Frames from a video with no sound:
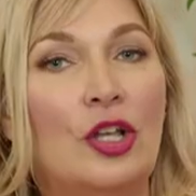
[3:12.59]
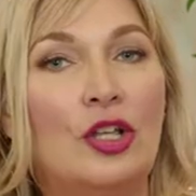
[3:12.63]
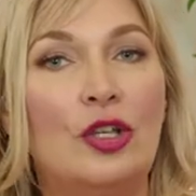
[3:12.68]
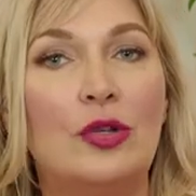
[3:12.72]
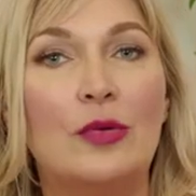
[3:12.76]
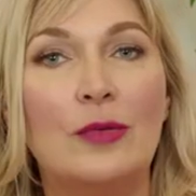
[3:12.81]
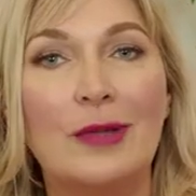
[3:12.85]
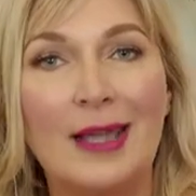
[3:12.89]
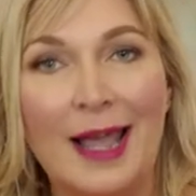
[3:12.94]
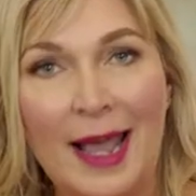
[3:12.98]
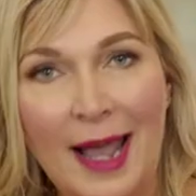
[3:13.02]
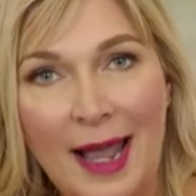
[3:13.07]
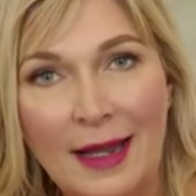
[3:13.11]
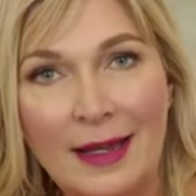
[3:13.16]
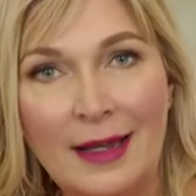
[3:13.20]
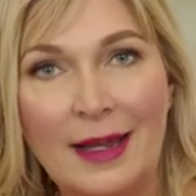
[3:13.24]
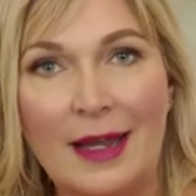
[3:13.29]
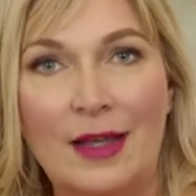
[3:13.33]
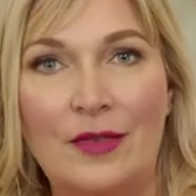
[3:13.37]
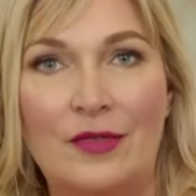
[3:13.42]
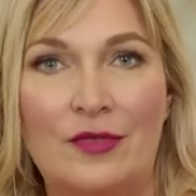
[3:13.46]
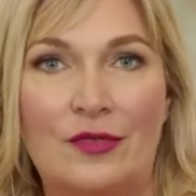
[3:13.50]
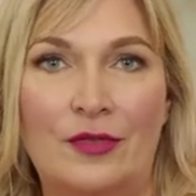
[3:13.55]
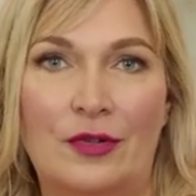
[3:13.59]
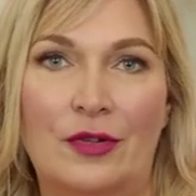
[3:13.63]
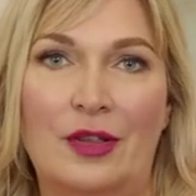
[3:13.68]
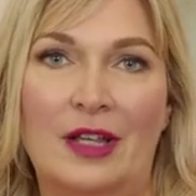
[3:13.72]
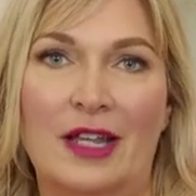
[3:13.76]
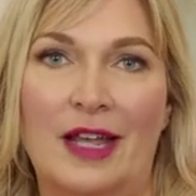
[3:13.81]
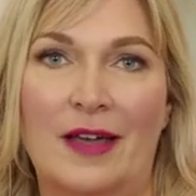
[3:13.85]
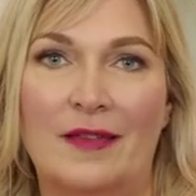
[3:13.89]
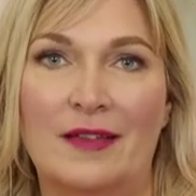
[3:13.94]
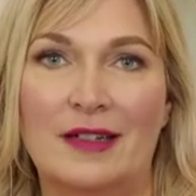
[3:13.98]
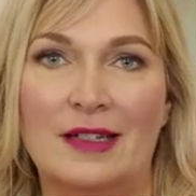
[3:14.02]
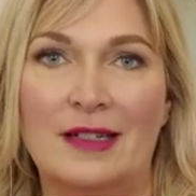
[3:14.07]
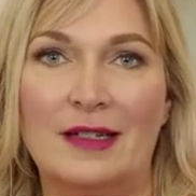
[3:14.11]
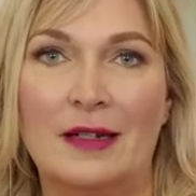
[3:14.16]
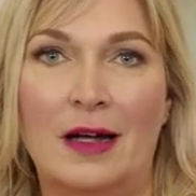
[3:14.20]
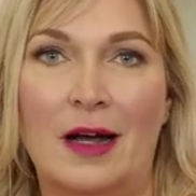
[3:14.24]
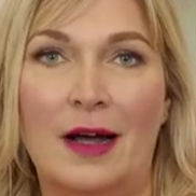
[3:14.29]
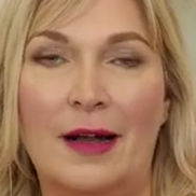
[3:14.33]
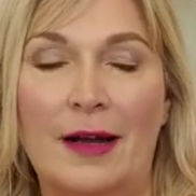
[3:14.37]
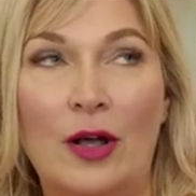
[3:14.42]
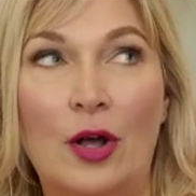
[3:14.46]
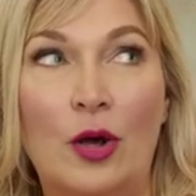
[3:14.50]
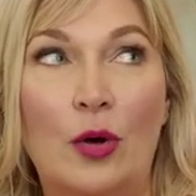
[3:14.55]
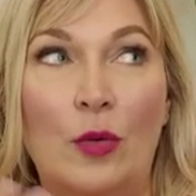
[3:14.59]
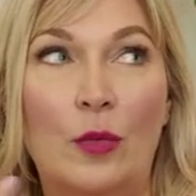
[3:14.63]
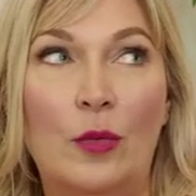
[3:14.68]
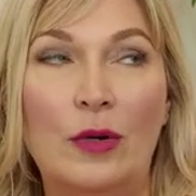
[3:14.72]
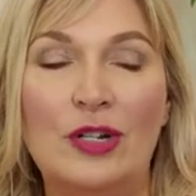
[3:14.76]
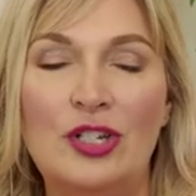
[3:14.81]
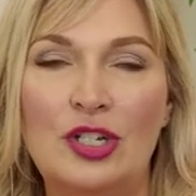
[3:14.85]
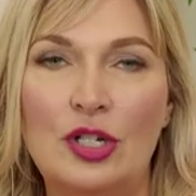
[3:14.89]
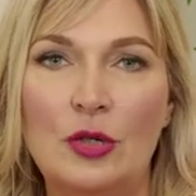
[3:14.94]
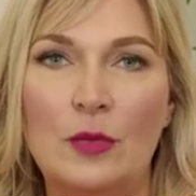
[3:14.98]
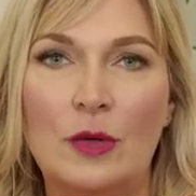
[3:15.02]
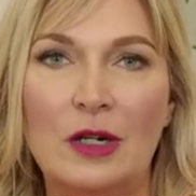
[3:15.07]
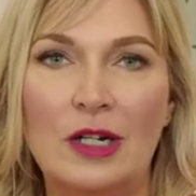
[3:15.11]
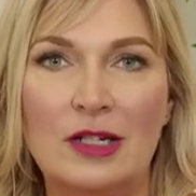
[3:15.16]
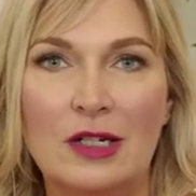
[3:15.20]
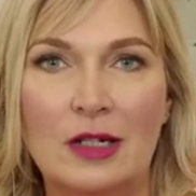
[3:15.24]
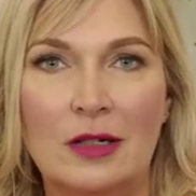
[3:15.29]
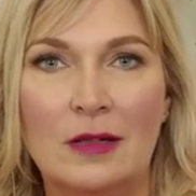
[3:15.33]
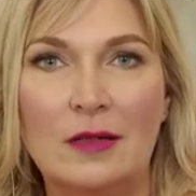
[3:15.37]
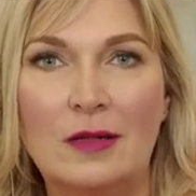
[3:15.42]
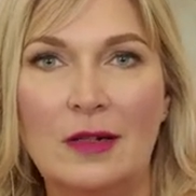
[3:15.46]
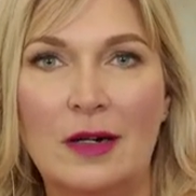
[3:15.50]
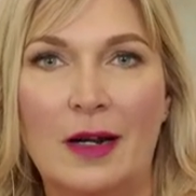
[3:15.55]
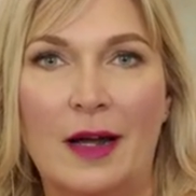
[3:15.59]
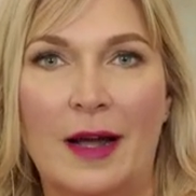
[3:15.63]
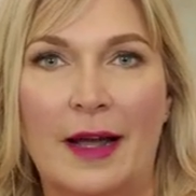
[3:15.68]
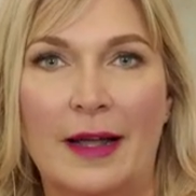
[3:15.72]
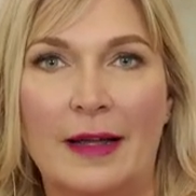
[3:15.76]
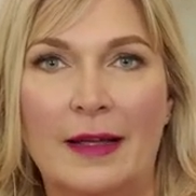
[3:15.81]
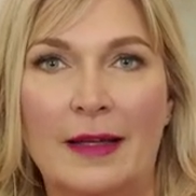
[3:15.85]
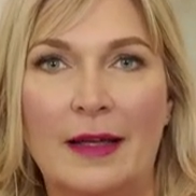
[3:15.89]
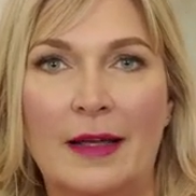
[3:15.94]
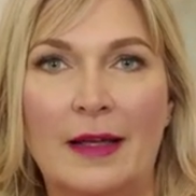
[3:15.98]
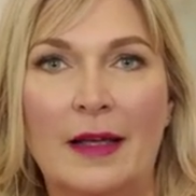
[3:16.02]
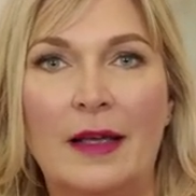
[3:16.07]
You can get through the other side. What do you want it to look like?